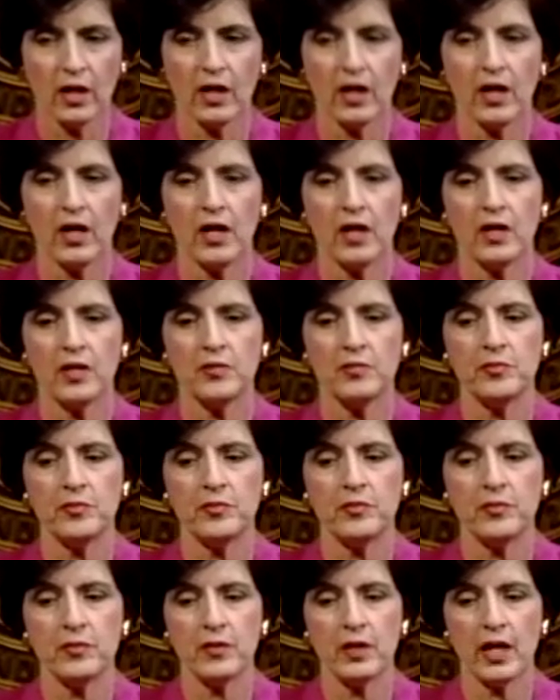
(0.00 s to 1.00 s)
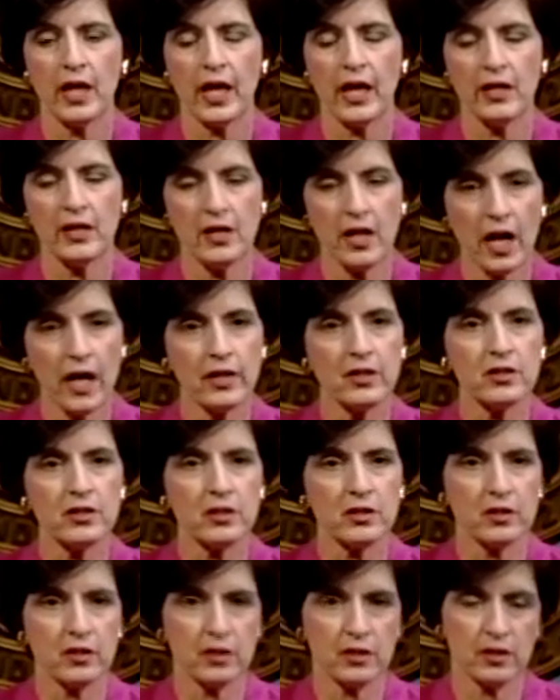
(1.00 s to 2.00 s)
and not
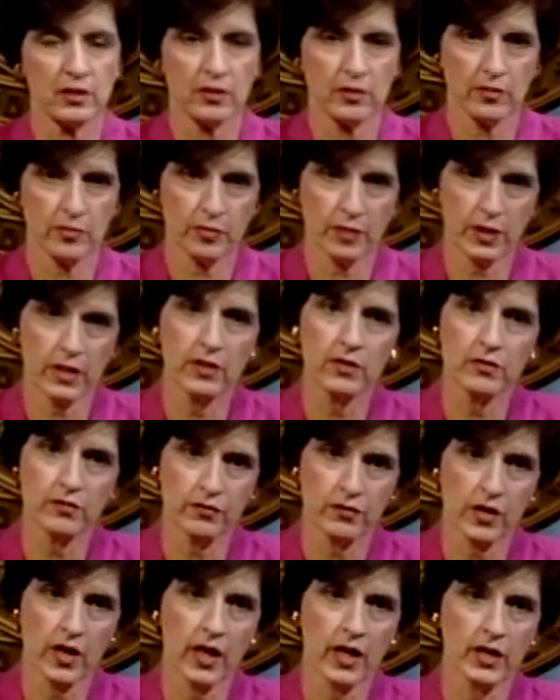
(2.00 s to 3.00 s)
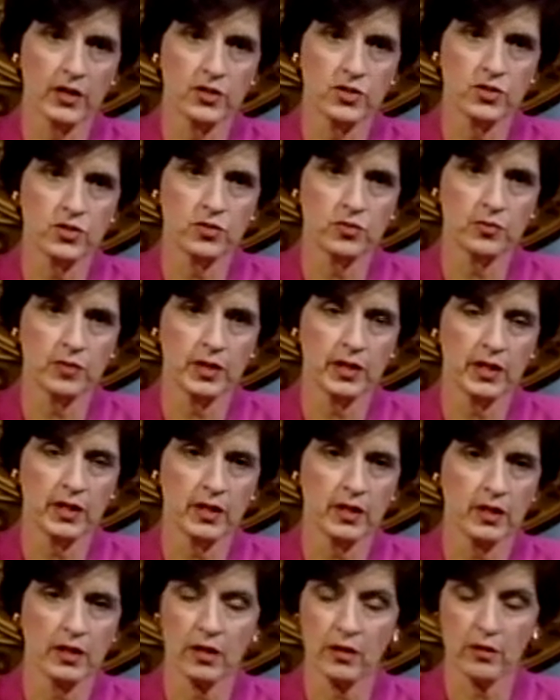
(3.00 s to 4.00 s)
be confined to
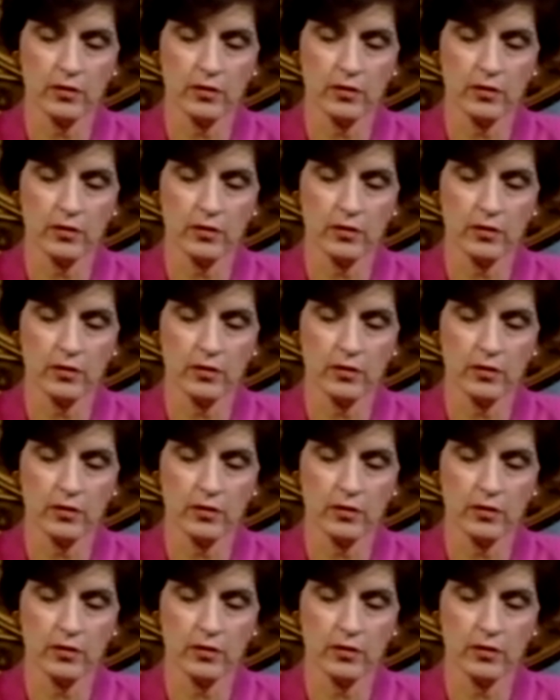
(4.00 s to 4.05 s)
being,